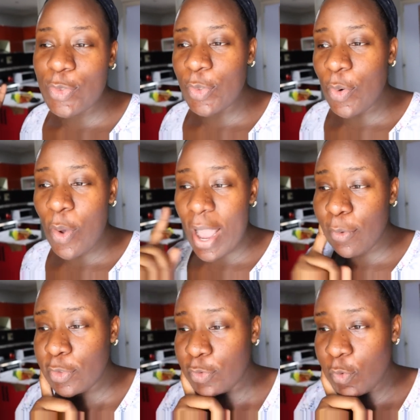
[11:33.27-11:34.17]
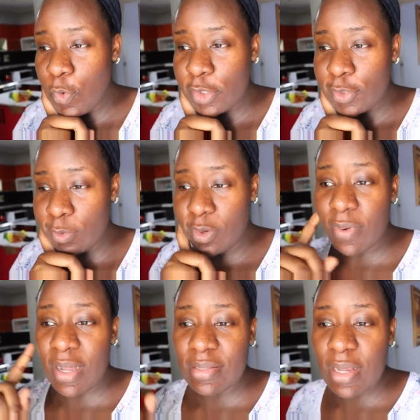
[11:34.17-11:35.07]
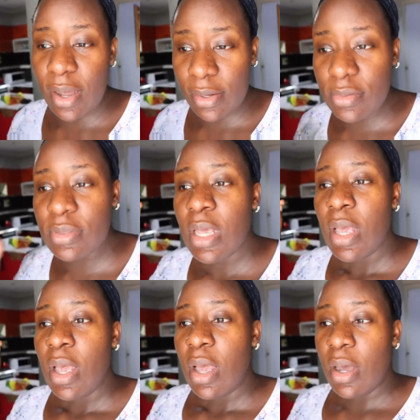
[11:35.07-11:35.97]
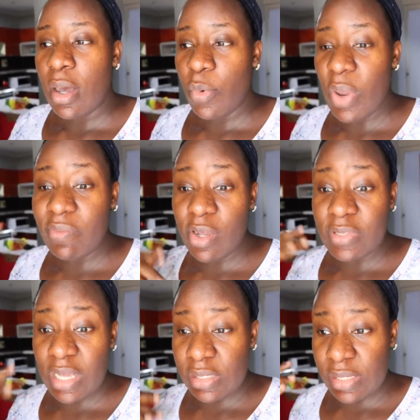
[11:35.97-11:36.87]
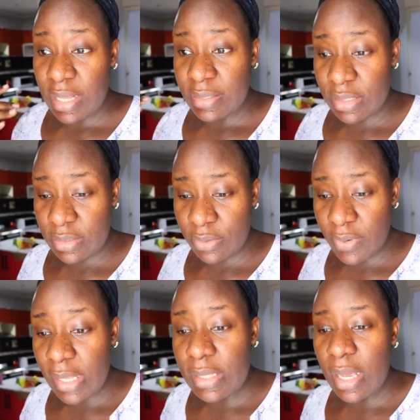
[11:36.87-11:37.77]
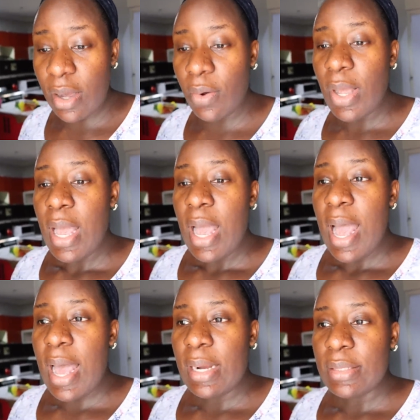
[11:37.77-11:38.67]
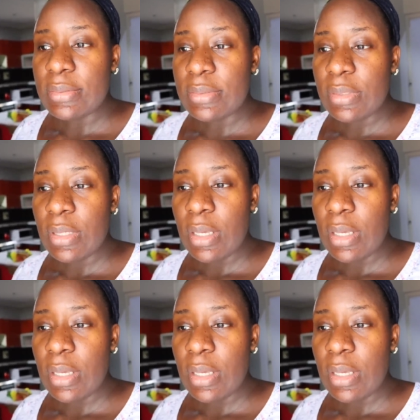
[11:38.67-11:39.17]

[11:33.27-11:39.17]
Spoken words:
So I want to wash some of our towels. We have a lot of towels that are dirty right now, and